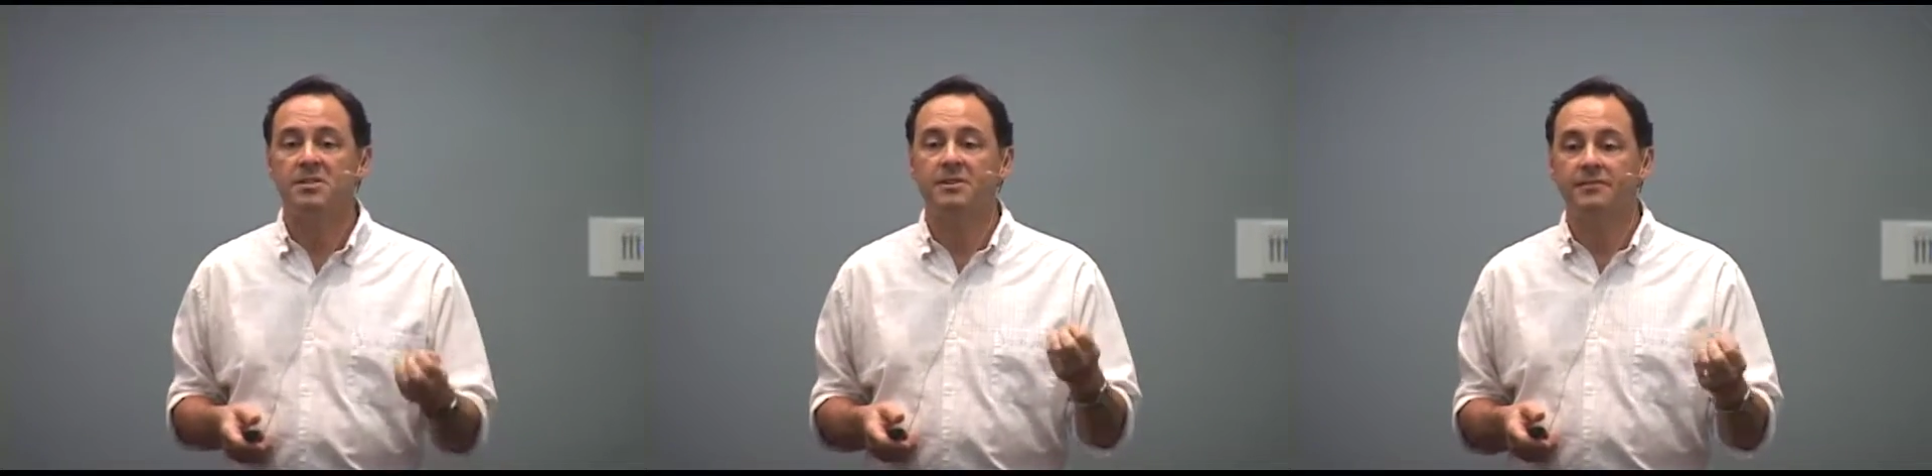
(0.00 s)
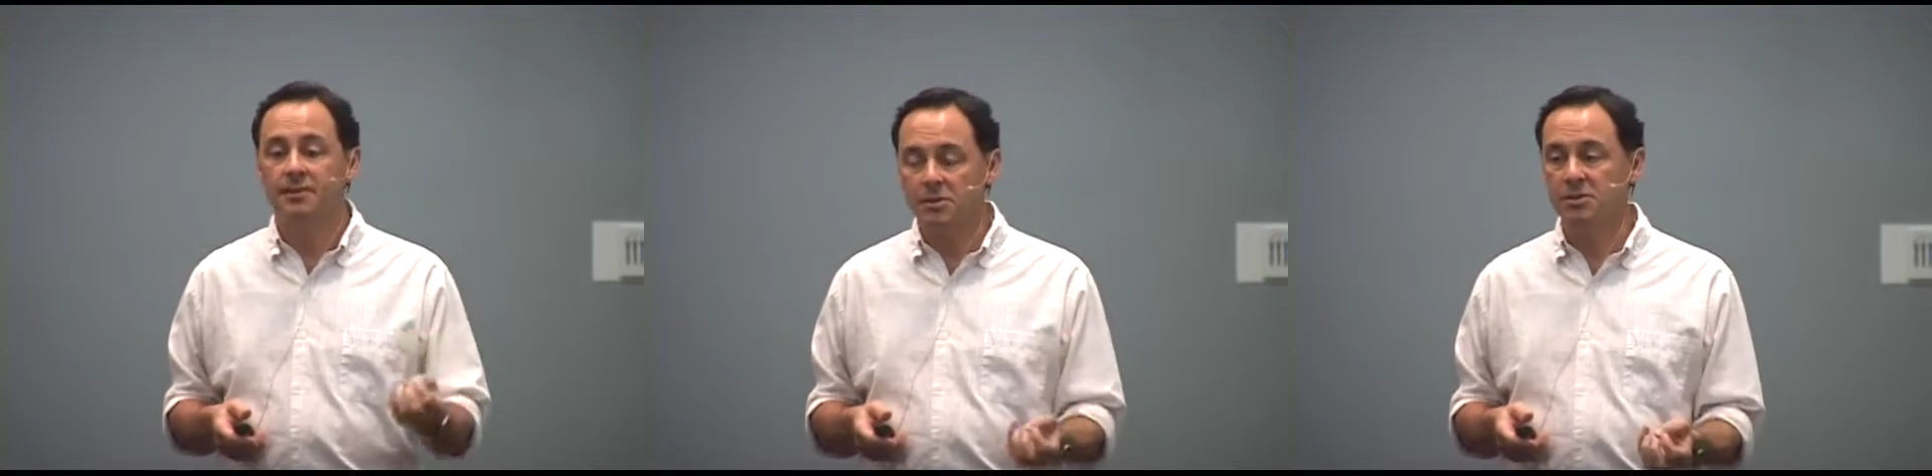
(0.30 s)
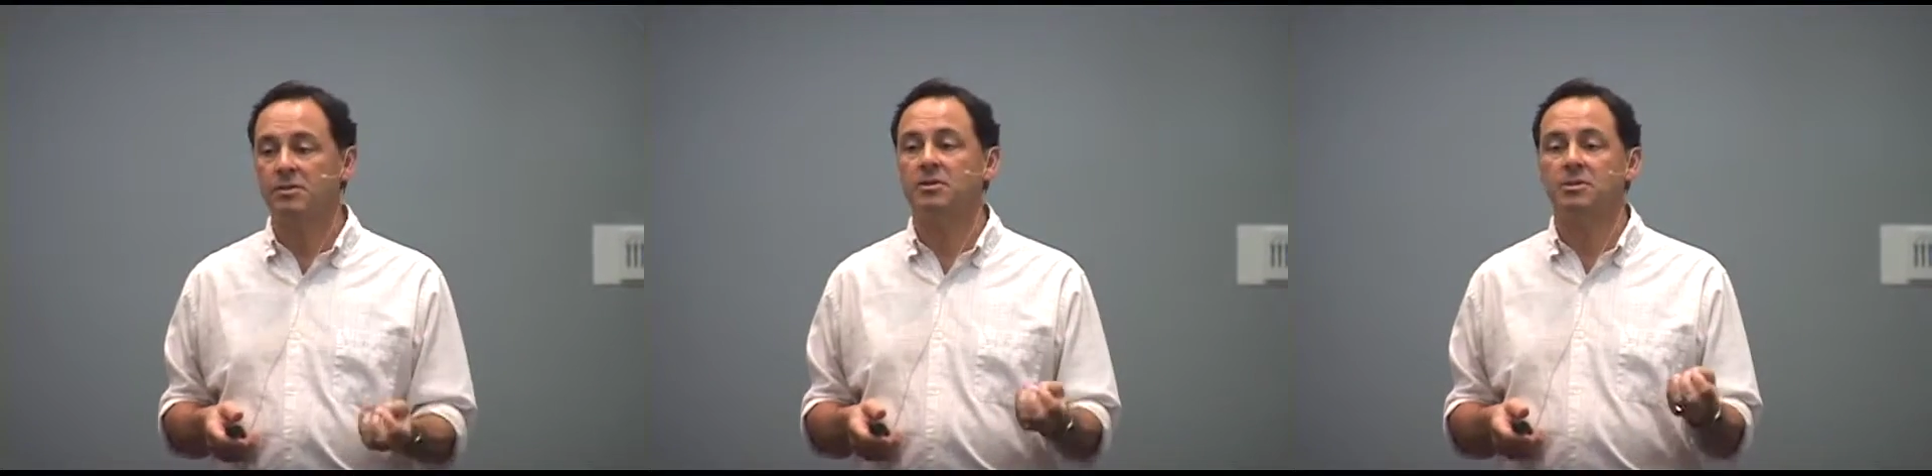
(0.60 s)
That's the first
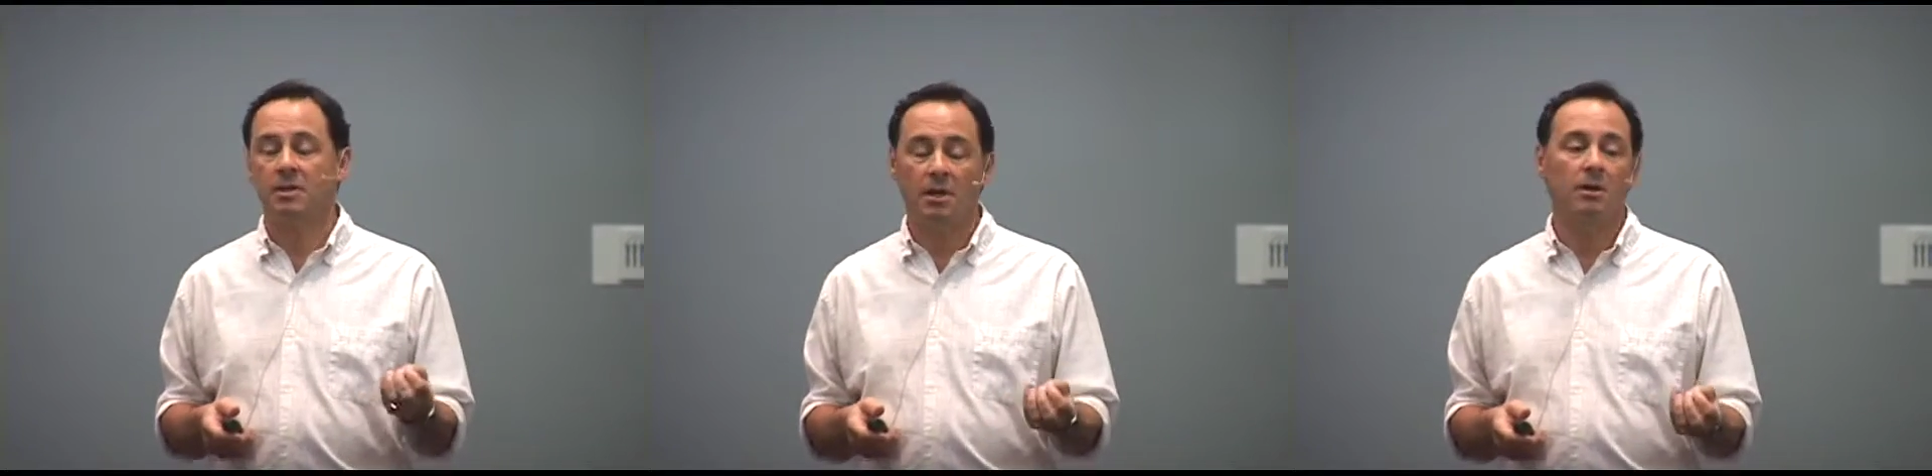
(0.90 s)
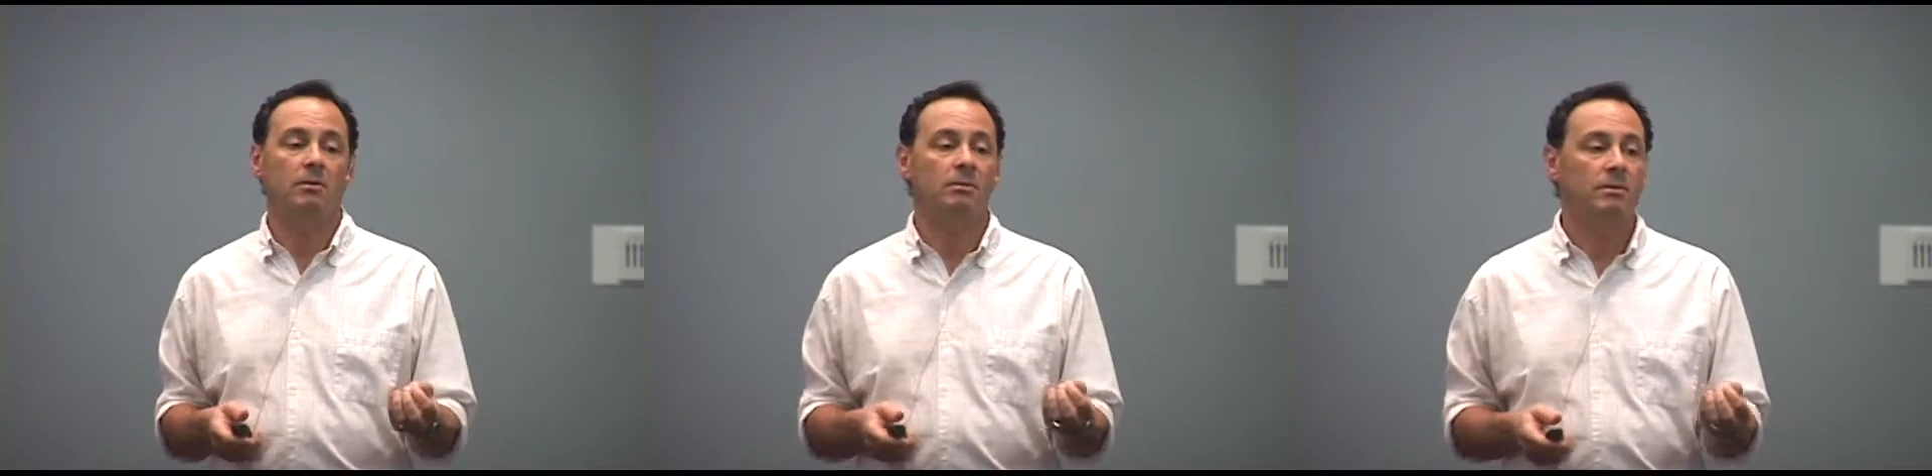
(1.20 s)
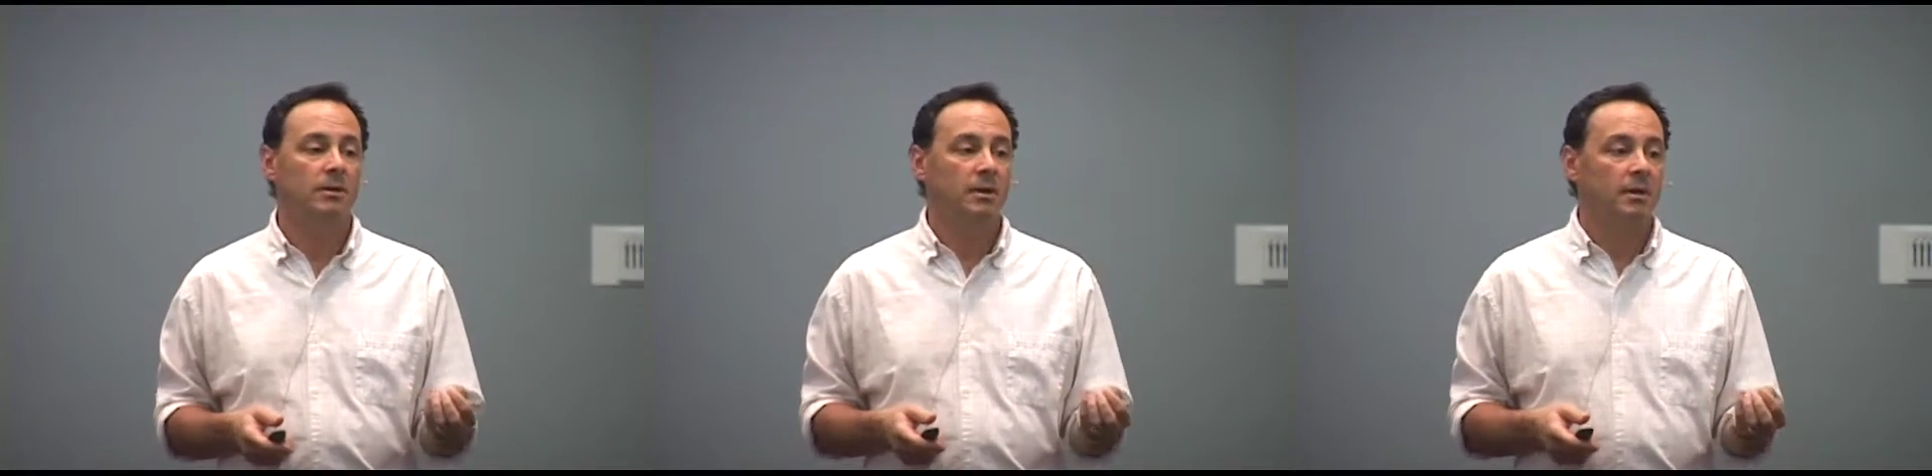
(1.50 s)
structure to go
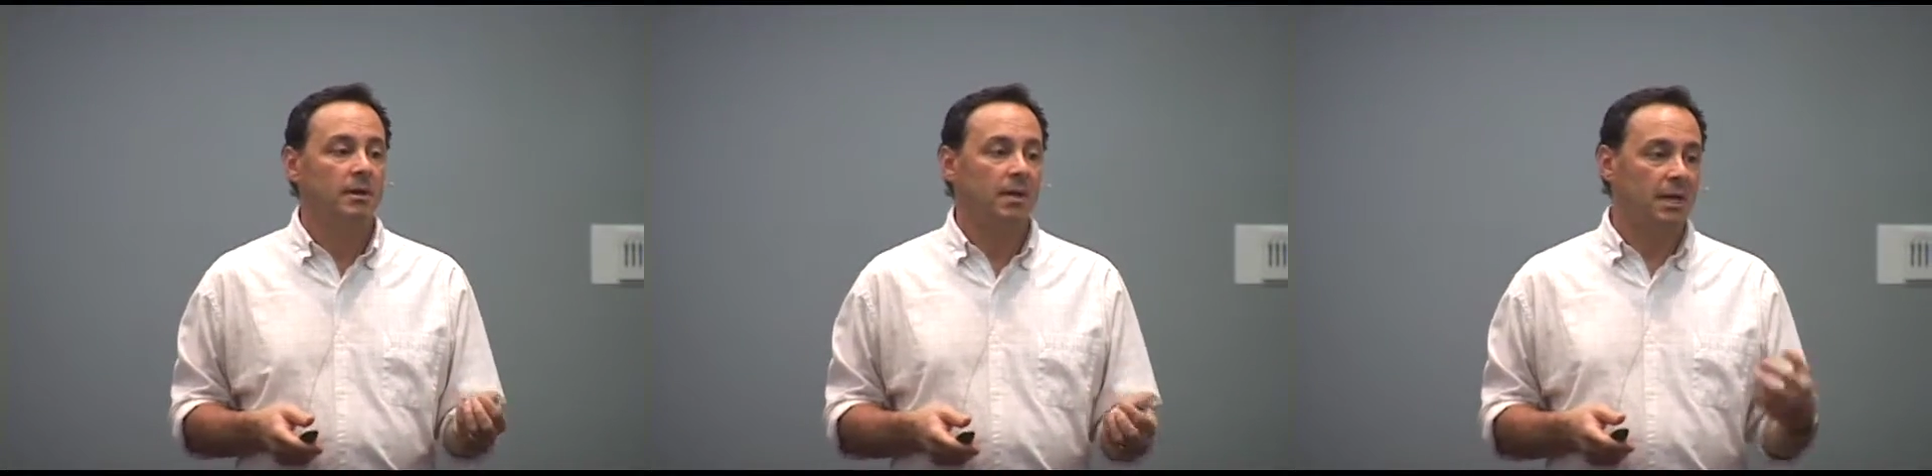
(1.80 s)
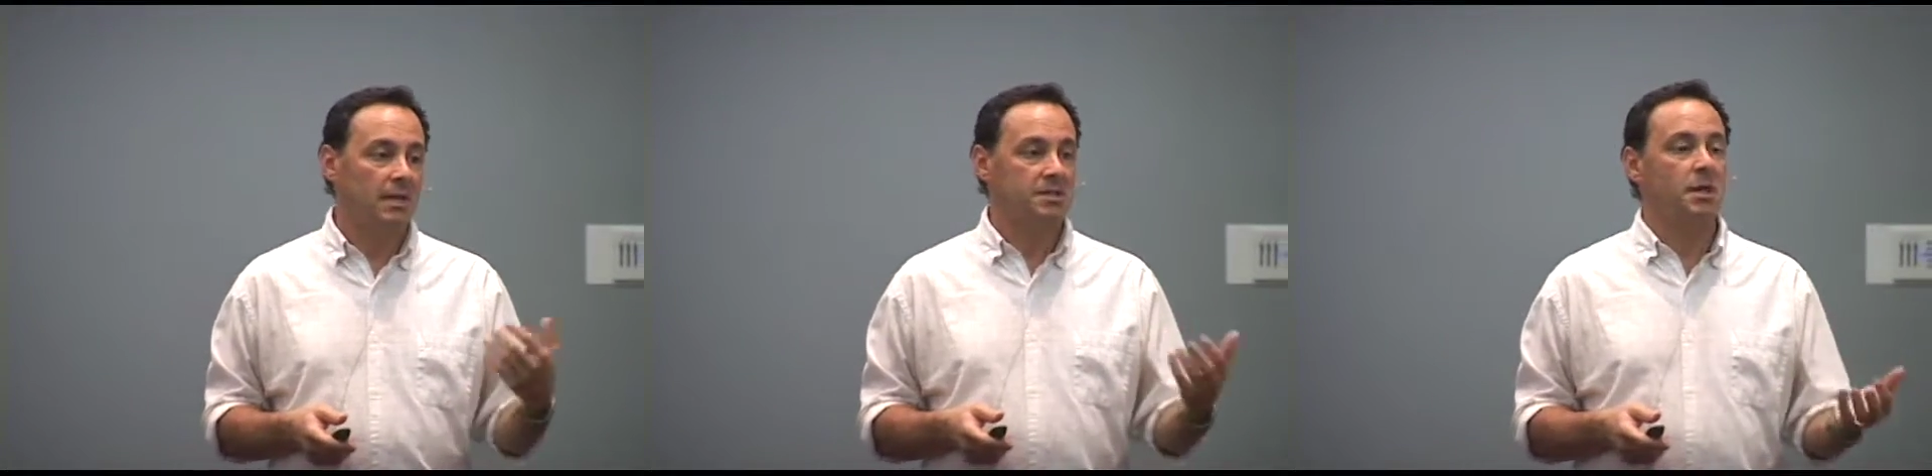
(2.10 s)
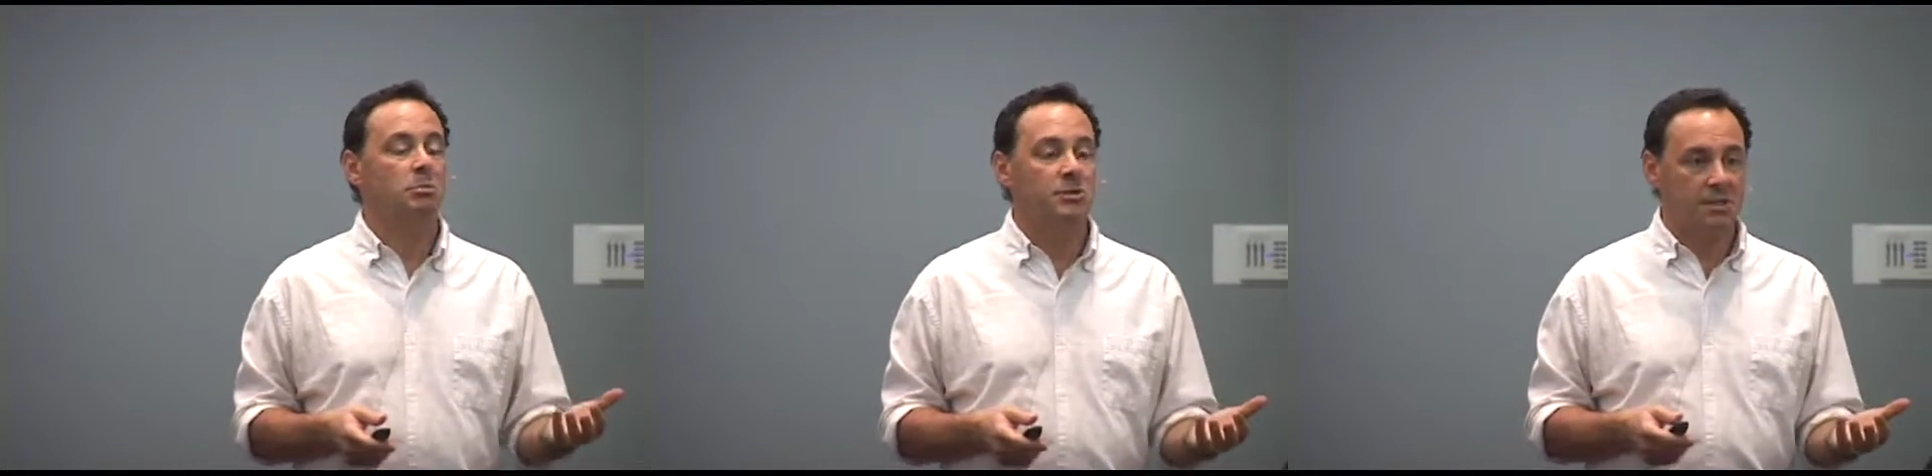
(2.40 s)
in
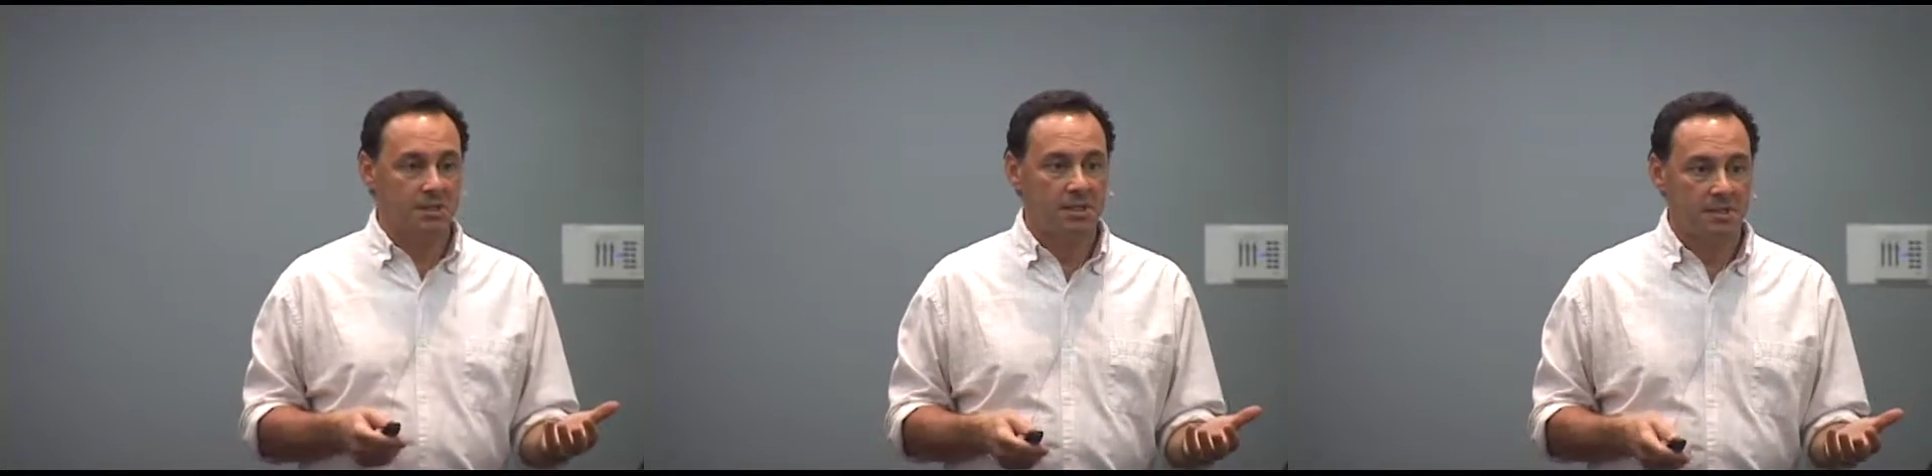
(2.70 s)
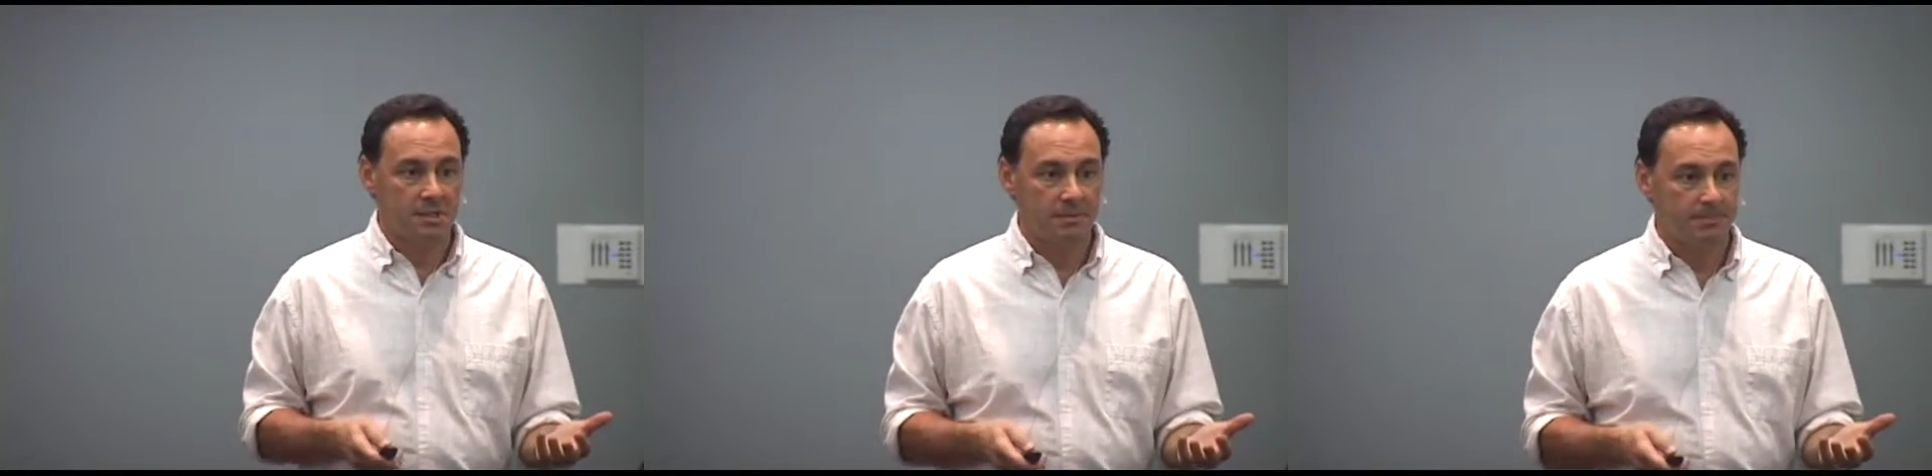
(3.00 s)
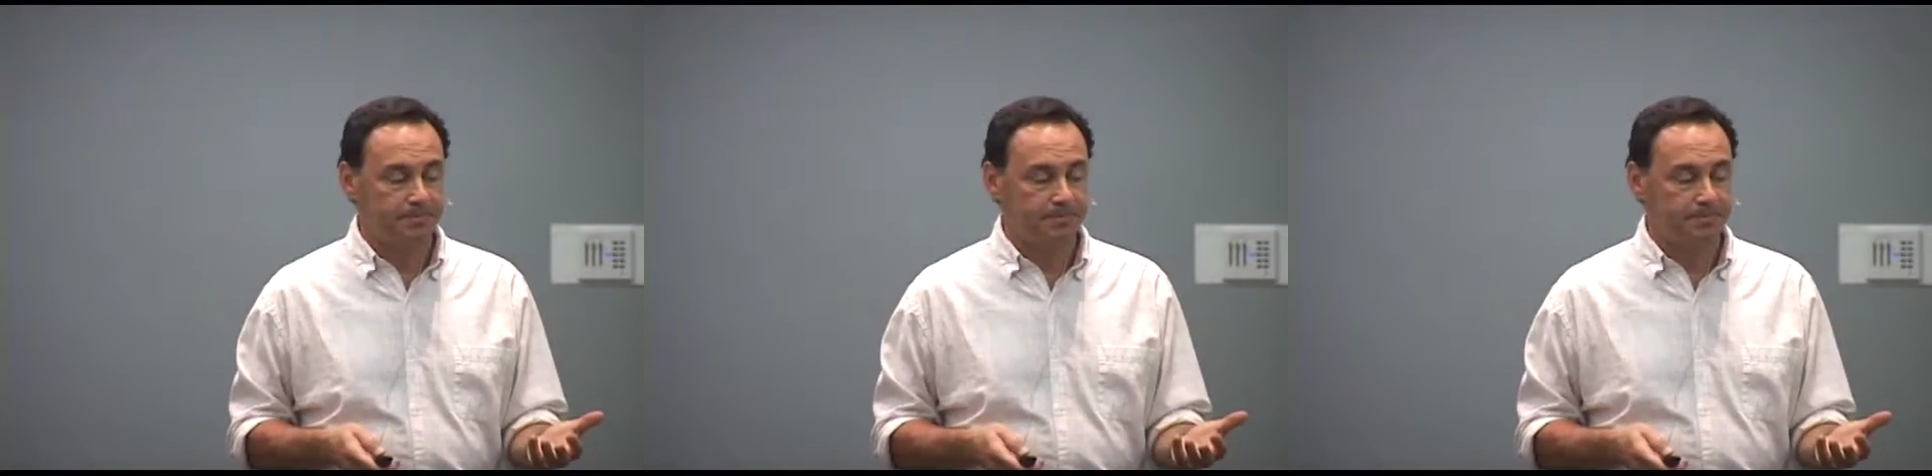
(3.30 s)
Alzheimer's disease.